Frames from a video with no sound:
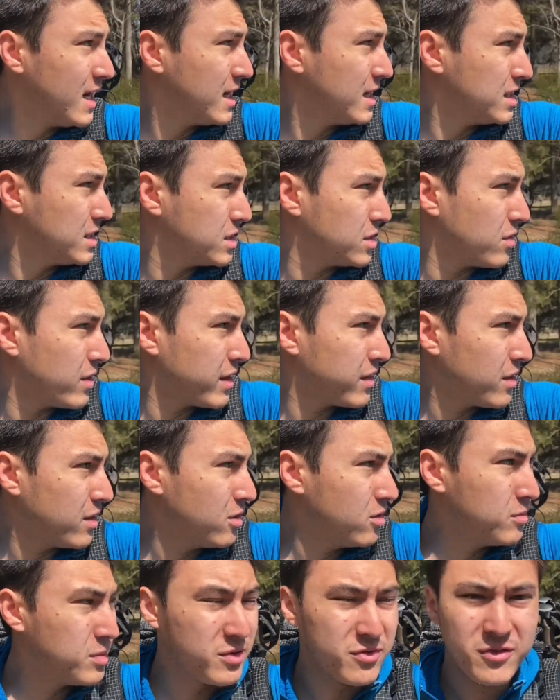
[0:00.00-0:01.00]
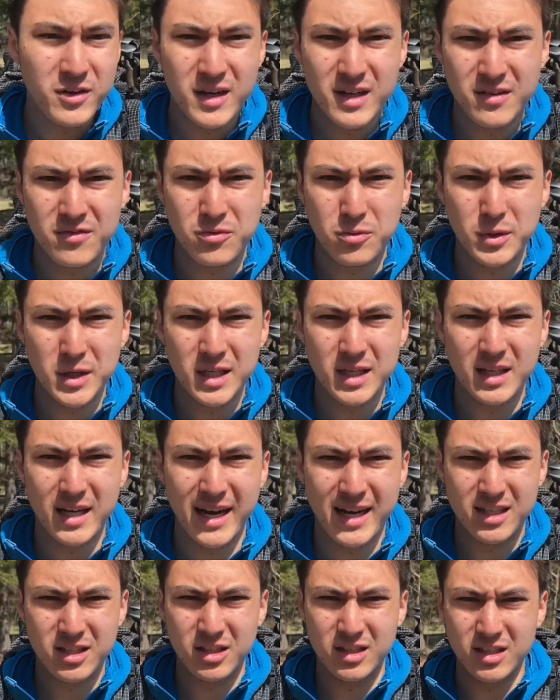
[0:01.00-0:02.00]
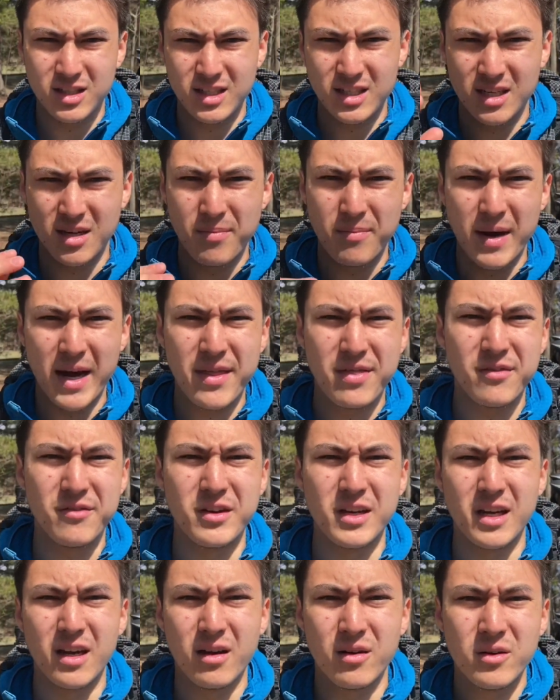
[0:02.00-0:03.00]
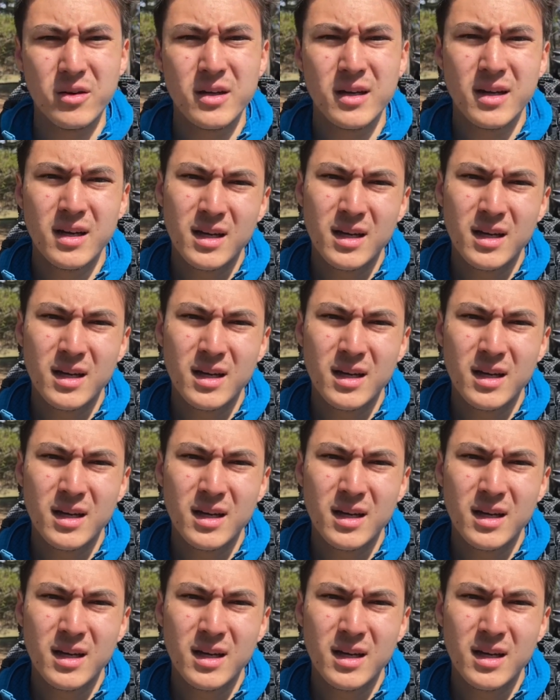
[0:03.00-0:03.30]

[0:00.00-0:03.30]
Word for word: So I thought it'd be fun if we actually just combined the video.